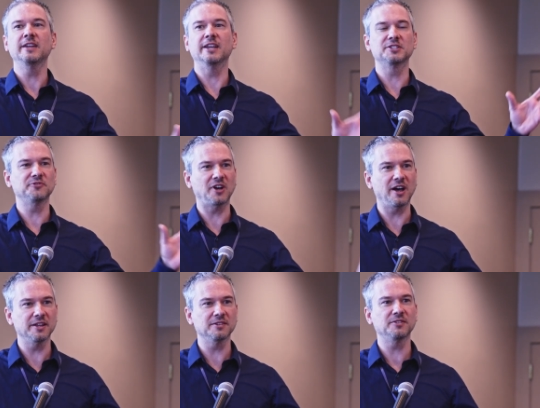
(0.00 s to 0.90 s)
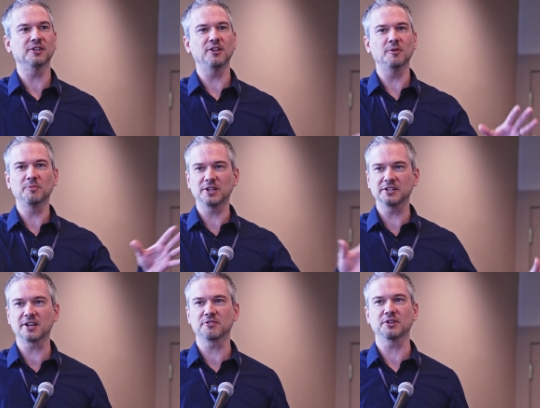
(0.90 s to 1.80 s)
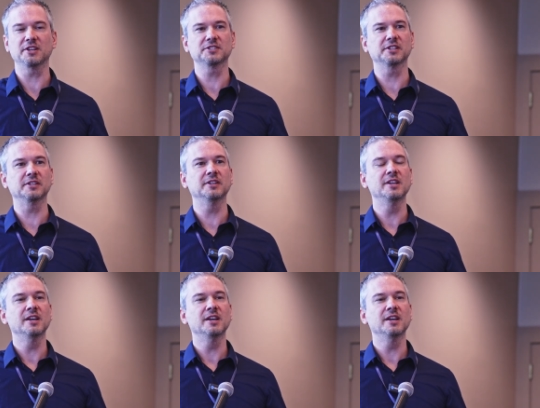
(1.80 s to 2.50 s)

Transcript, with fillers: It's fine. They'll all play together nicely.